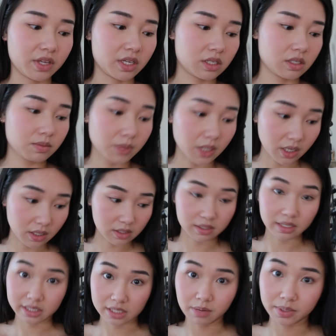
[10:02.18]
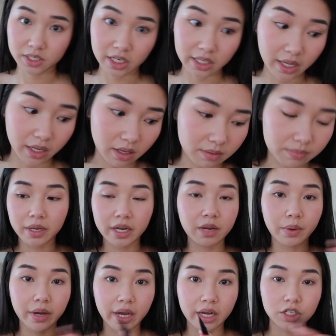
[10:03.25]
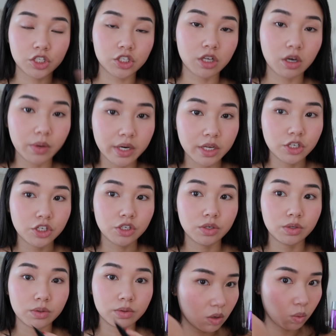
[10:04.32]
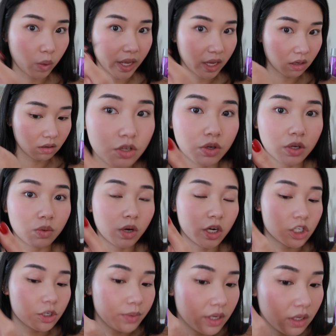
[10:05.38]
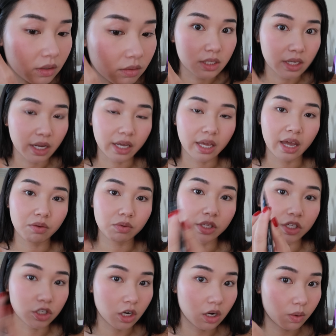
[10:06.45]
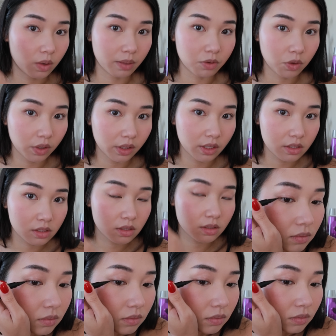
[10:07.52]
of this because that's how much I like it. But anyway, I just go in and do a wing. You can watch me because I can't really talk while I'm doing this.